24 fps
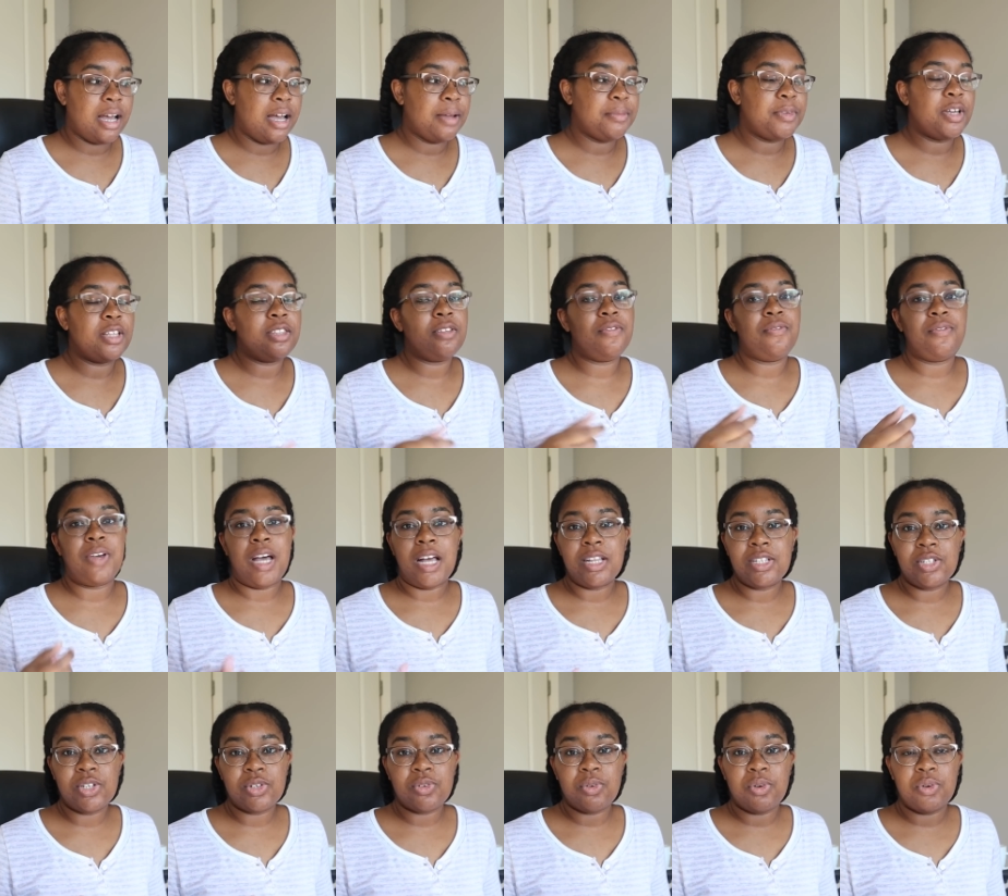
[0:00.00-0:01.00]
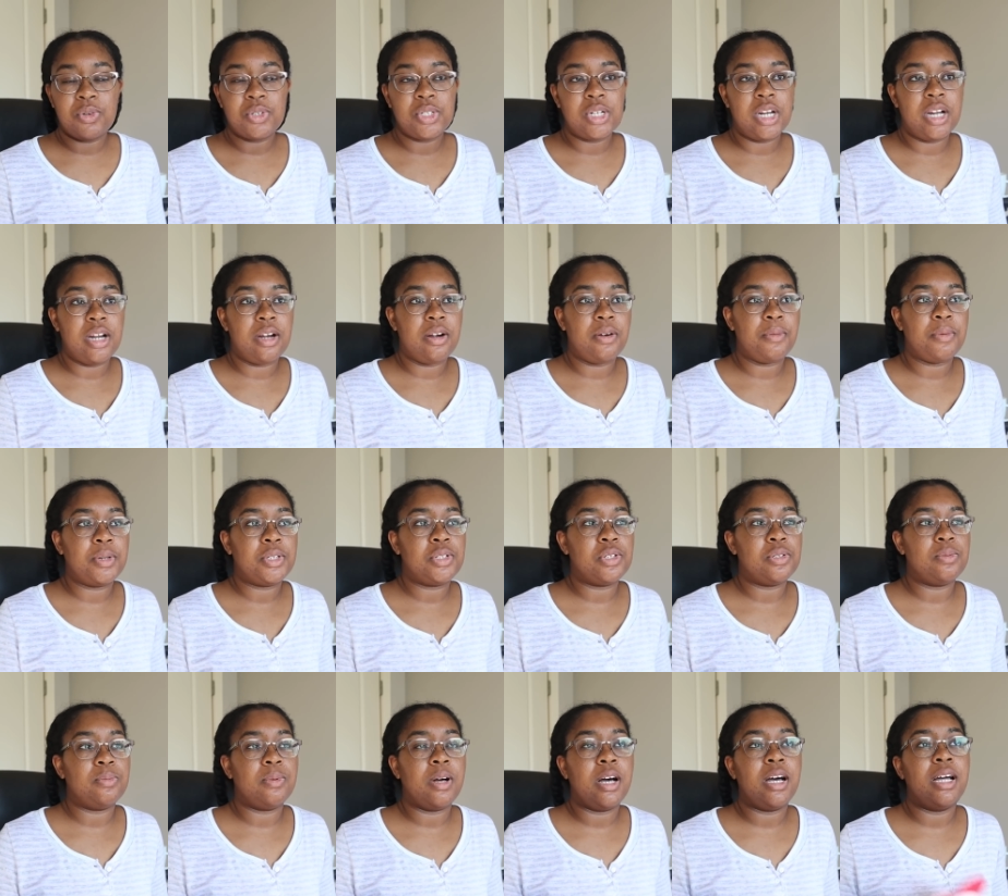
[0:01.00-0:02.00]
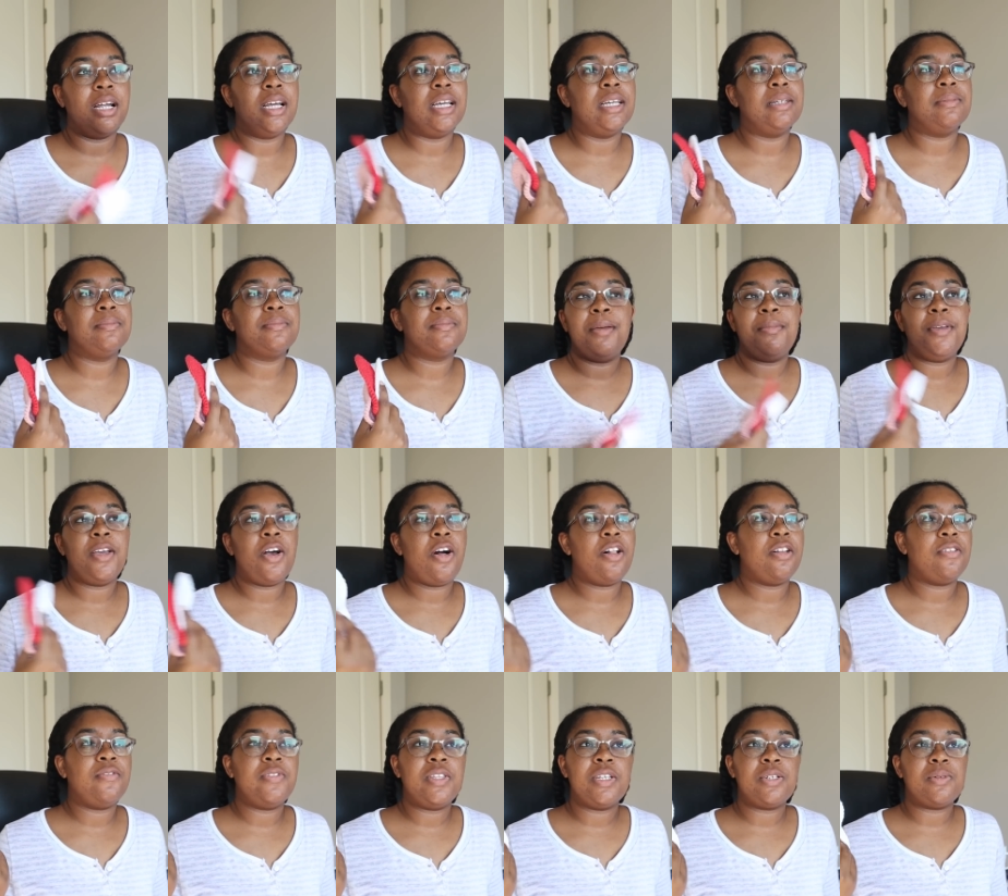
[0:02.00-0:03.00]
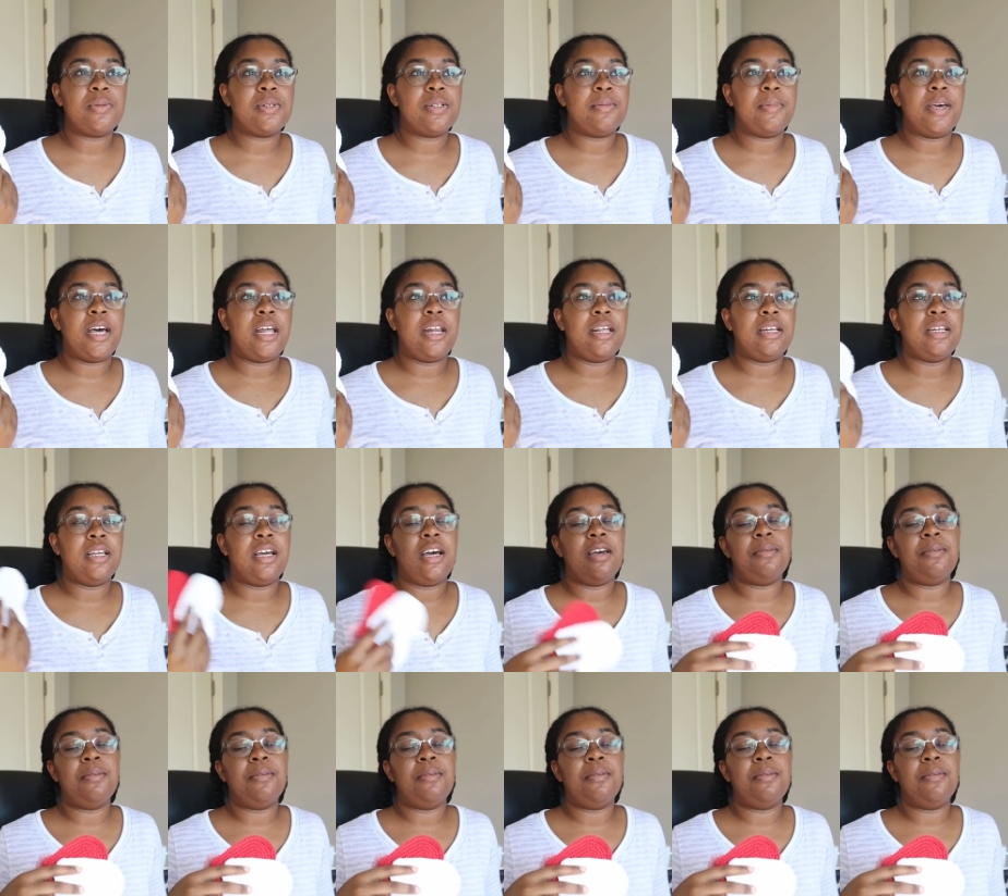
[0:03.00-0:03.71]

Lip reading: I'm not the fastest crocheter, which is why maybe all of this was a bad idea.